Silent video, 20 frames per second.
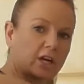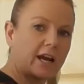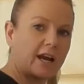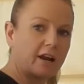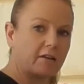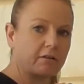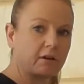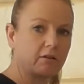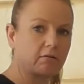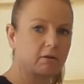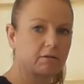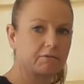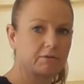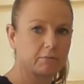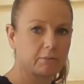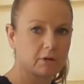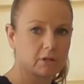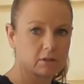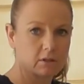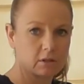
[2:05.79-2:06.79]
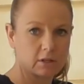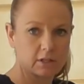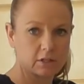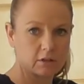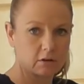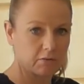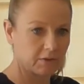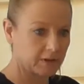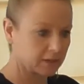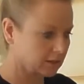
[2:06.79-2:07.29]
area of the muscle it's
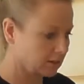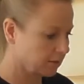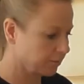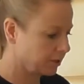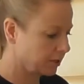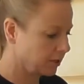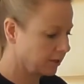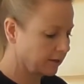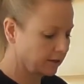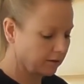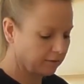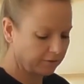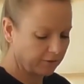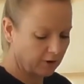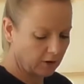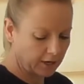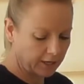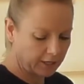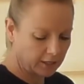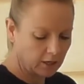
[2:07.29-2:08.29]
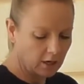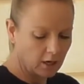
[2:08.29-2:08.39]
on. That's absolutely fine.